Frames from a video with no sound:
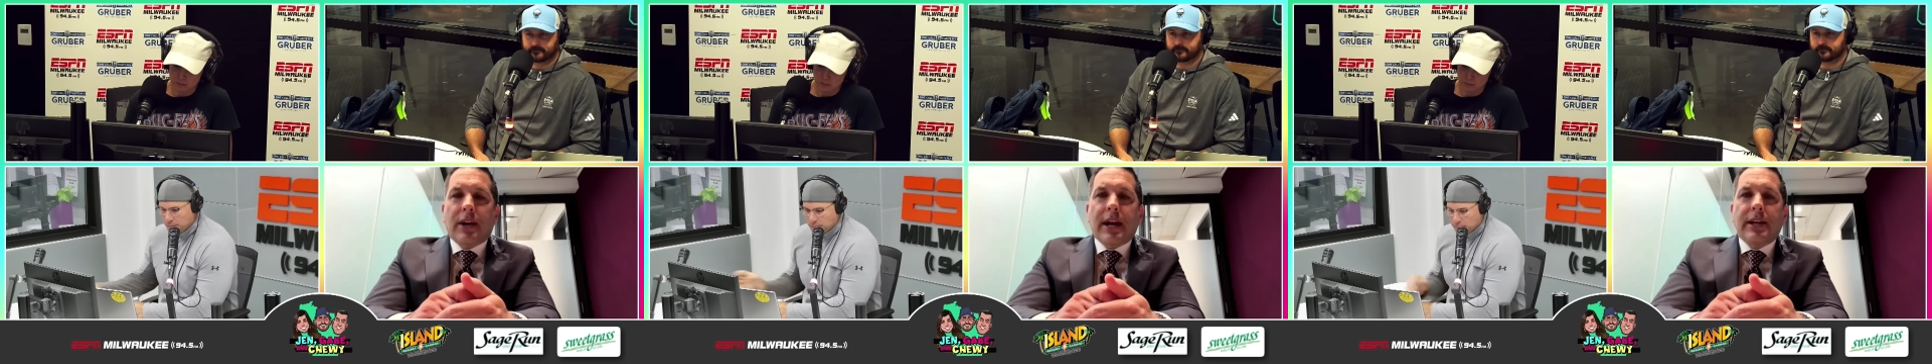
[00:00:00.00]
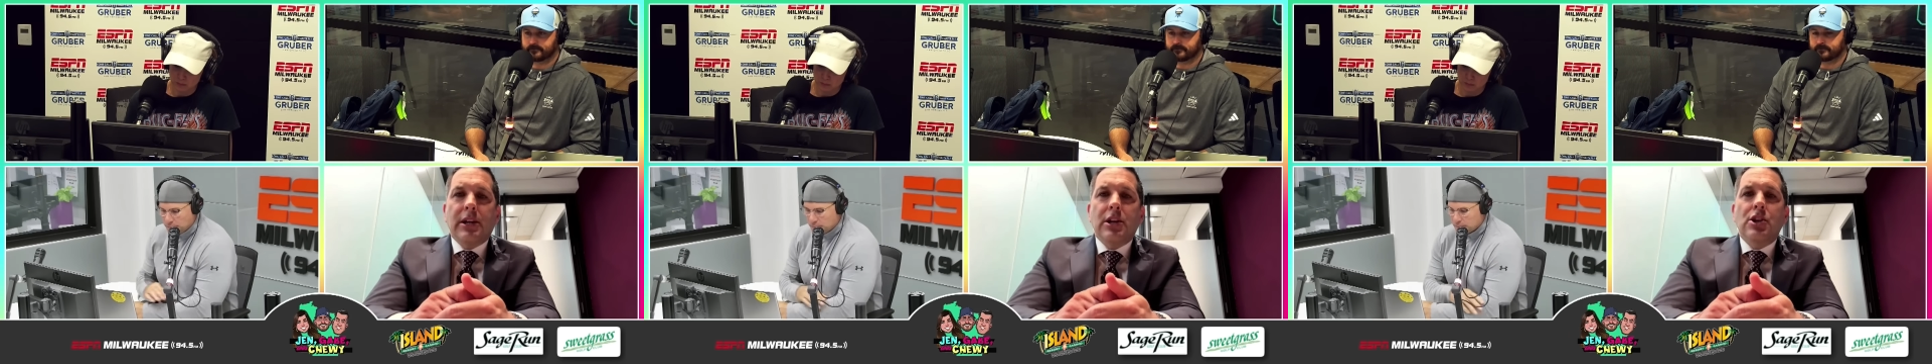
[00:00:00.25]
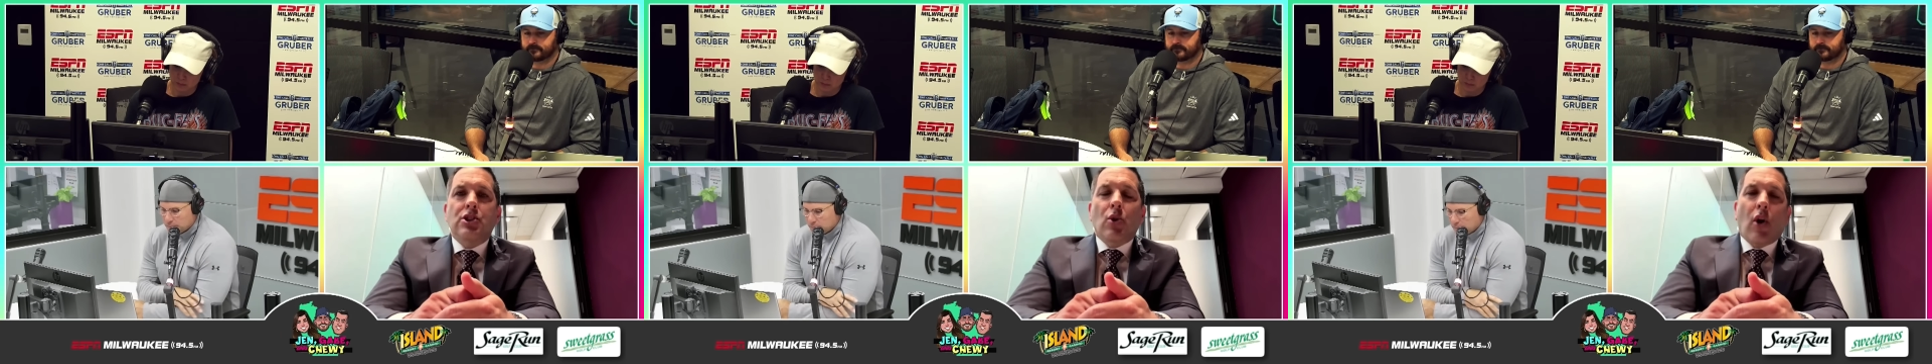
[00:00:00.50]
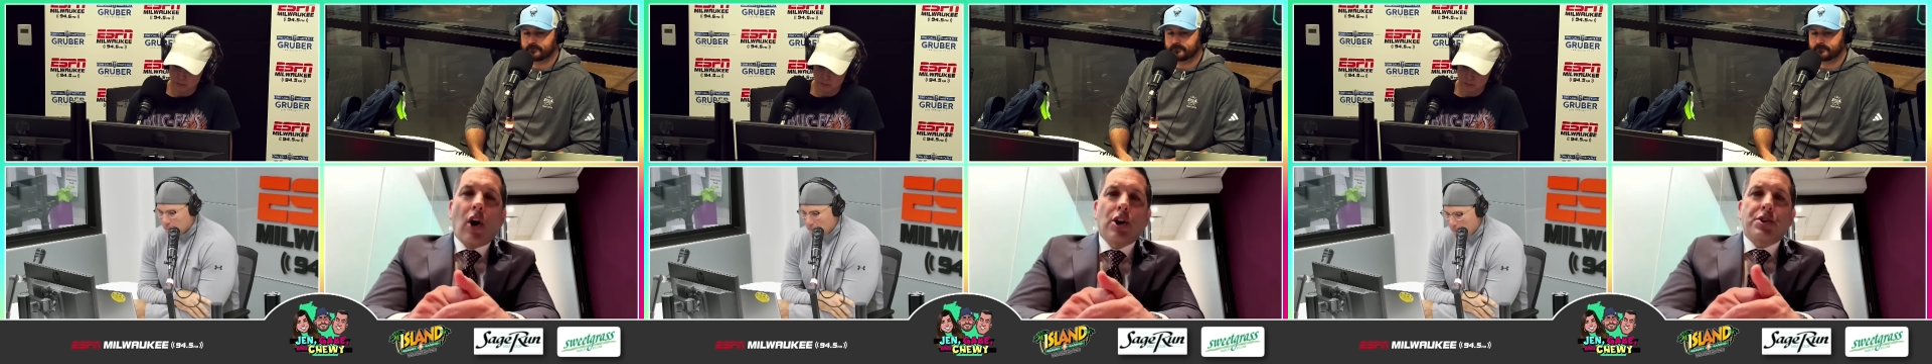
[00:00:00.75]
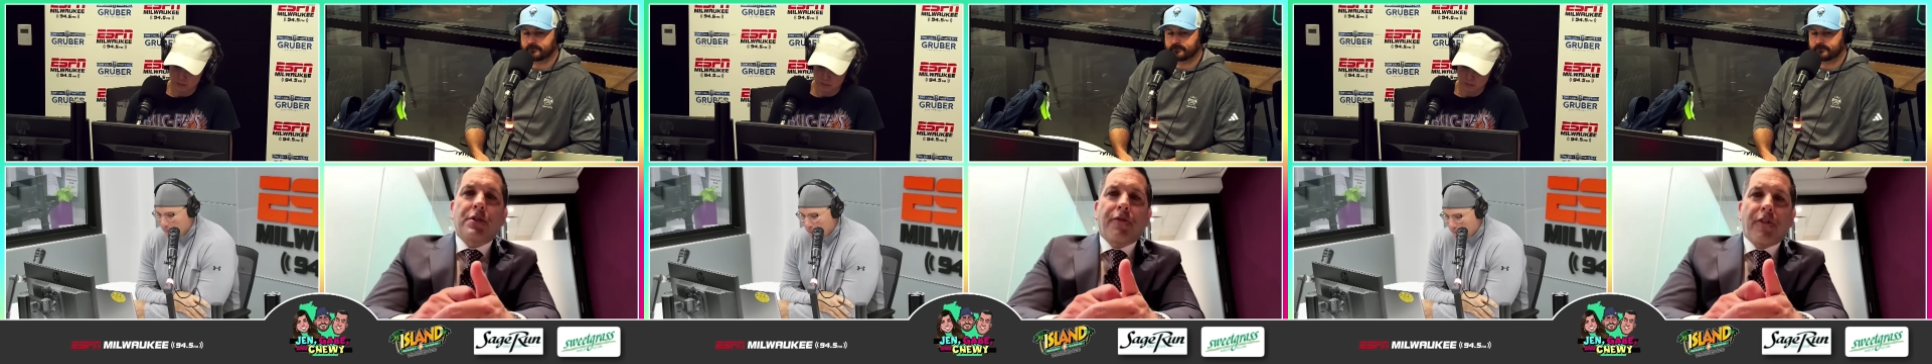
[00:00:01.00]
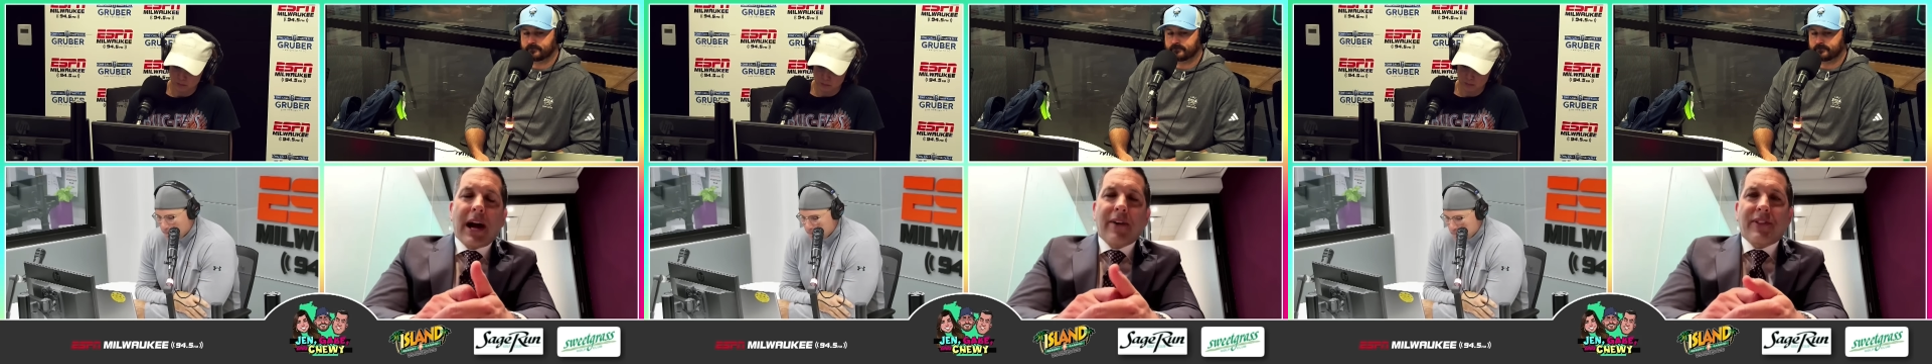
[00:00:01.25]
Okay? So
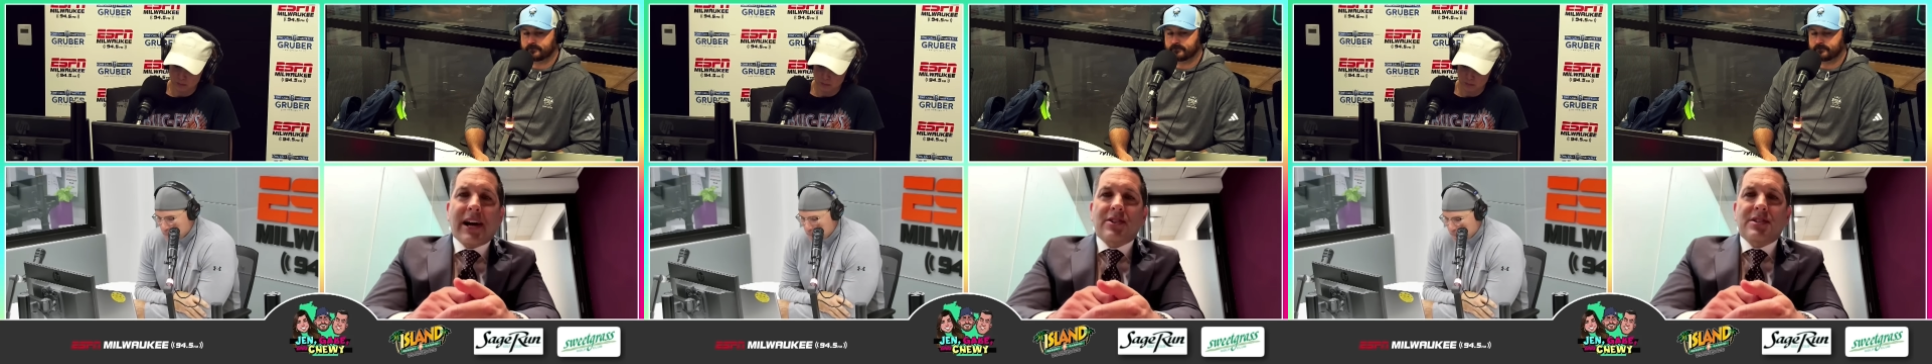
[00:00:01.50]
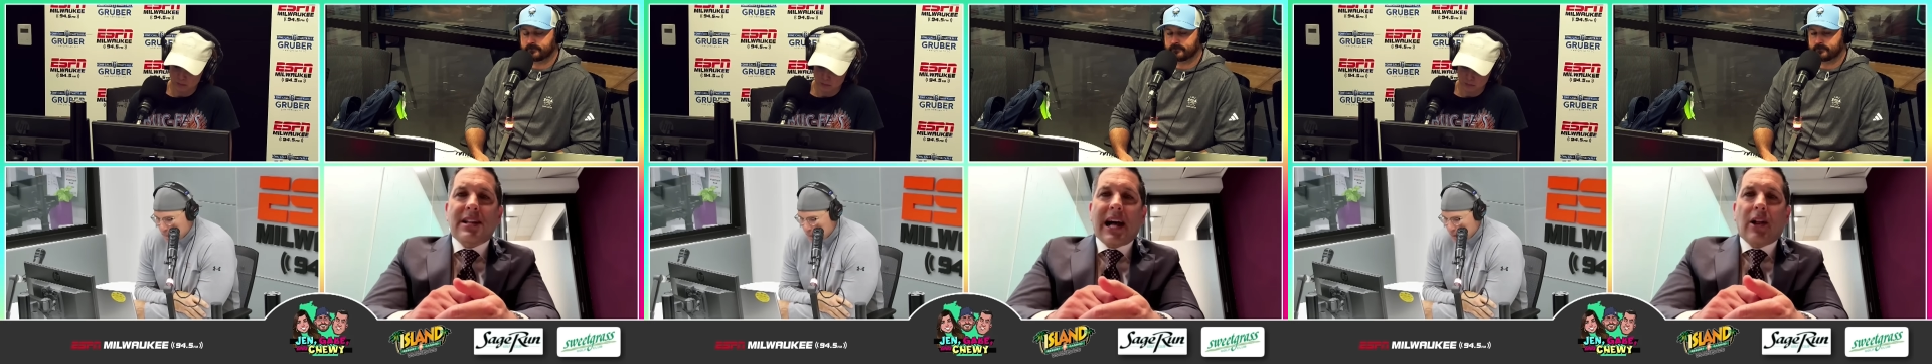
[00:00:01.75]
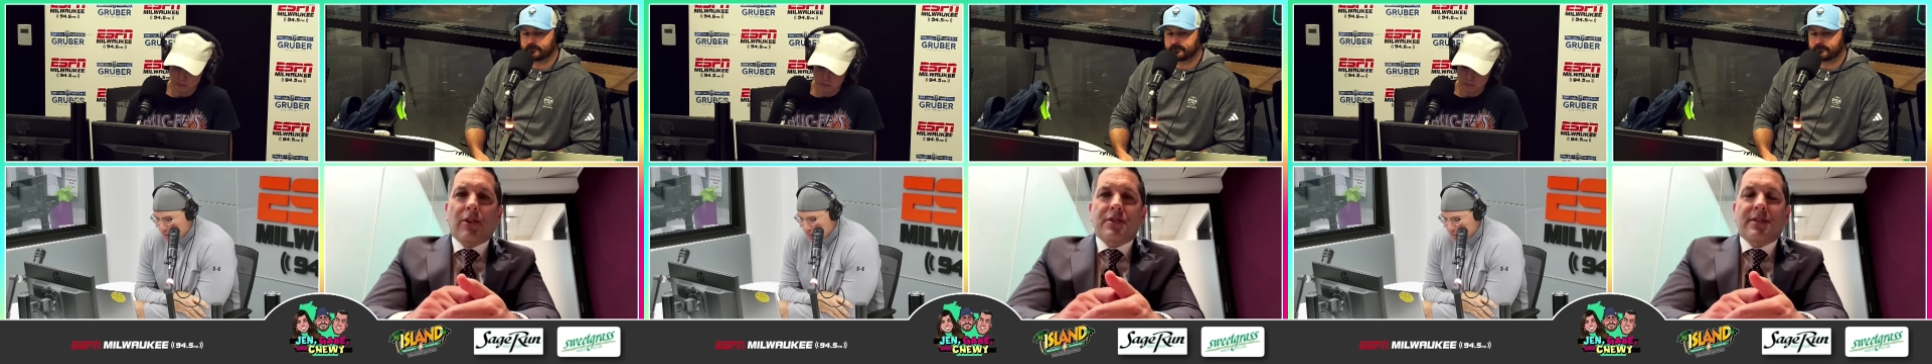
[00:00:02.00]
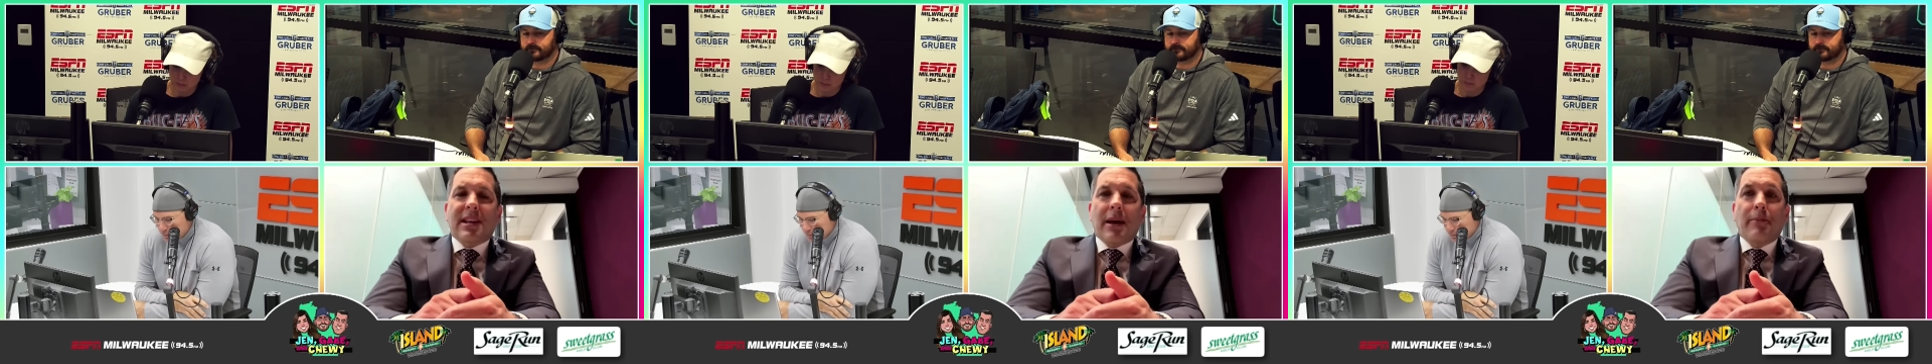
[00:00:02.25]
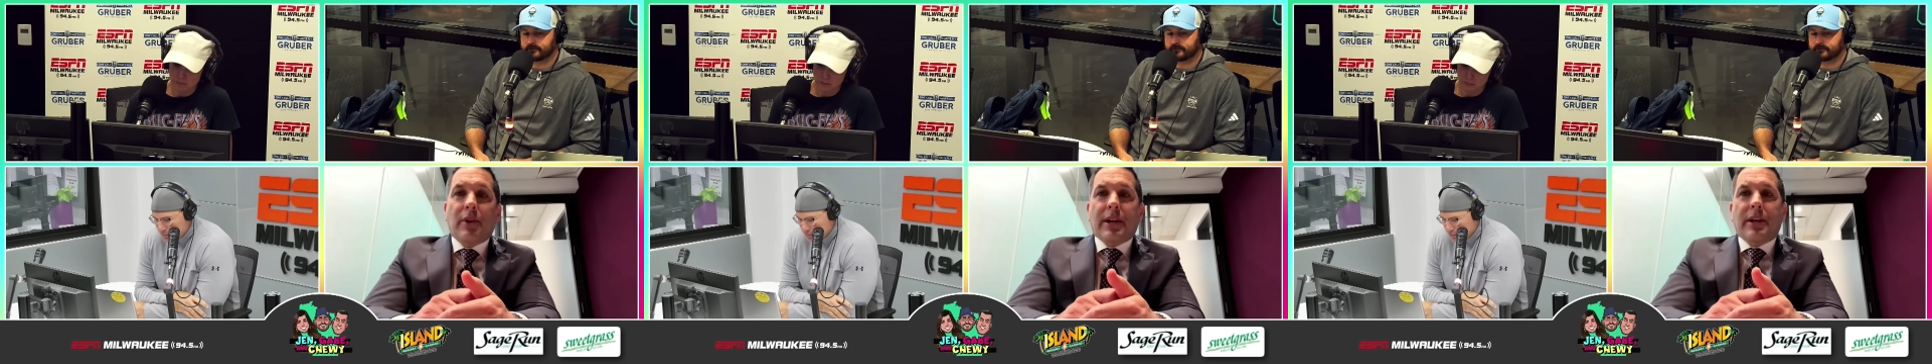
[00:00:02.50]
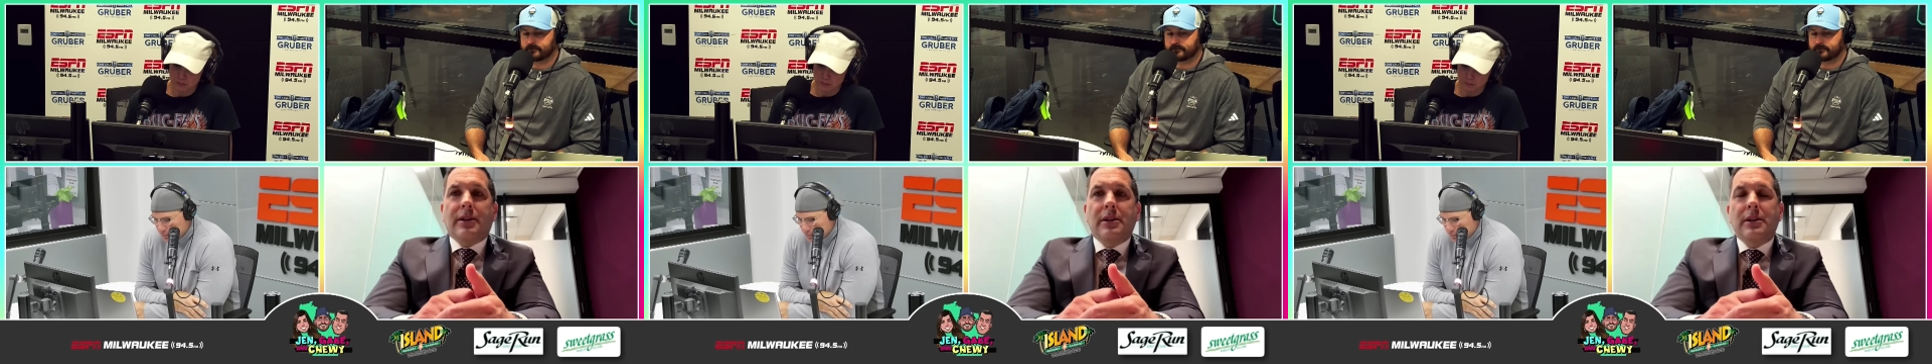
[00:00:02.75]
$105,000 at $10
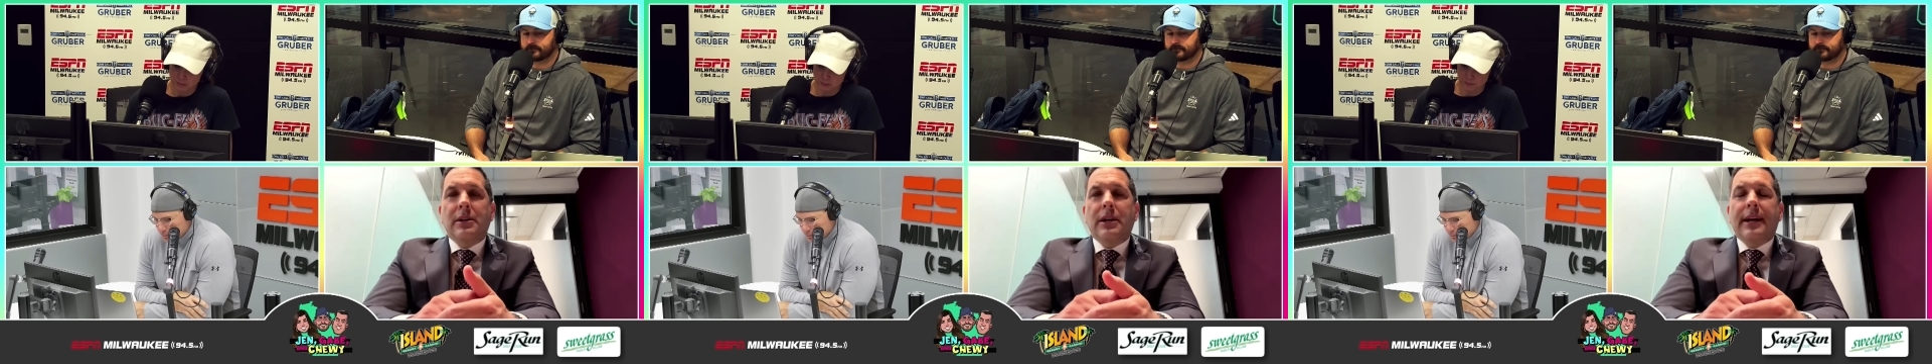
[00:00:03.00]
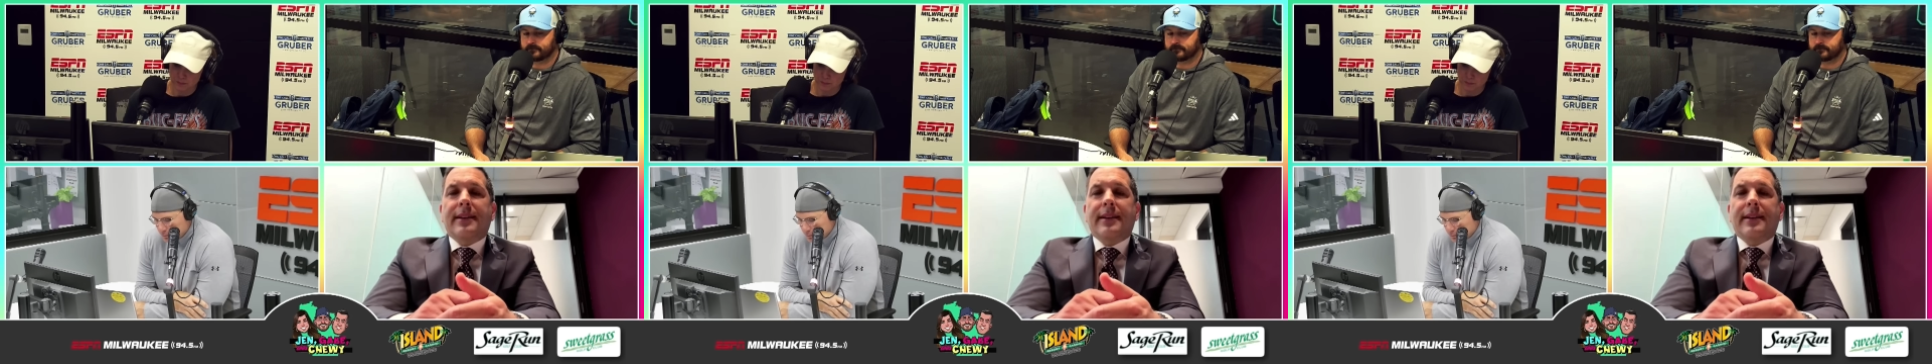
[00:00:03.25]
million,